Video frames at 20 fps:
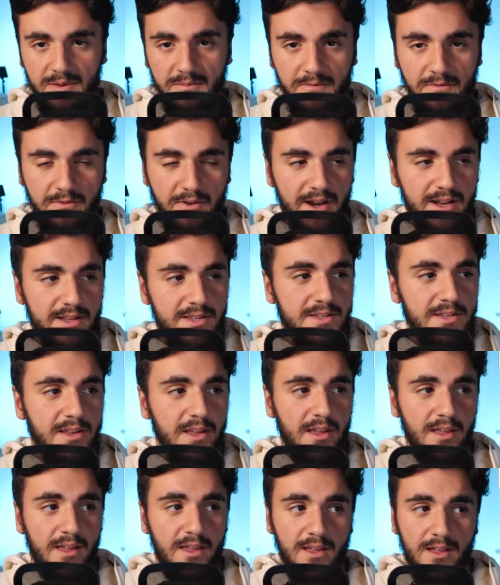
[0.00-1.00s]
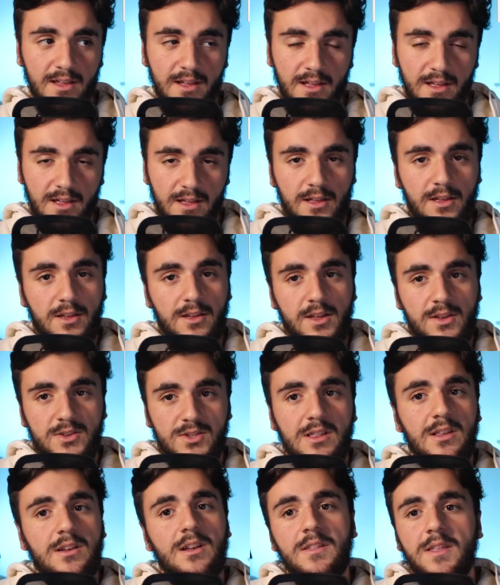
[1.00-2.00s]
France.
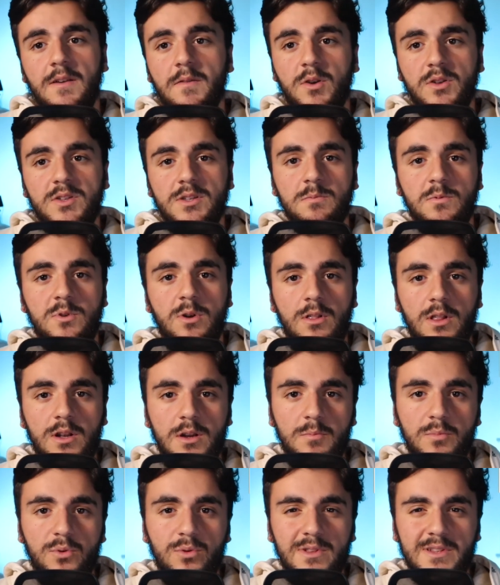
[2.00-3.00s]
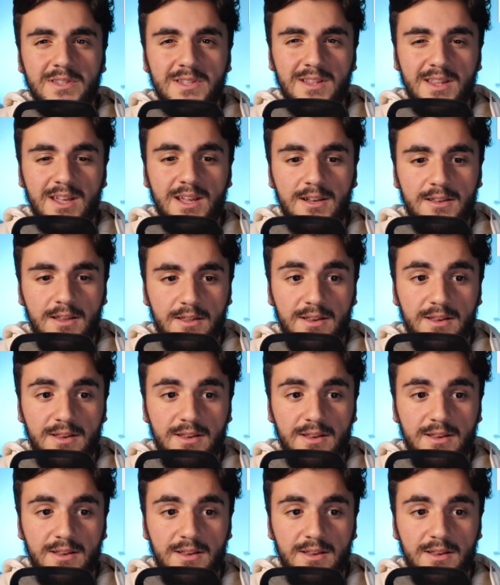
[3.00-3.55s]
So they've got some quality ballers in there.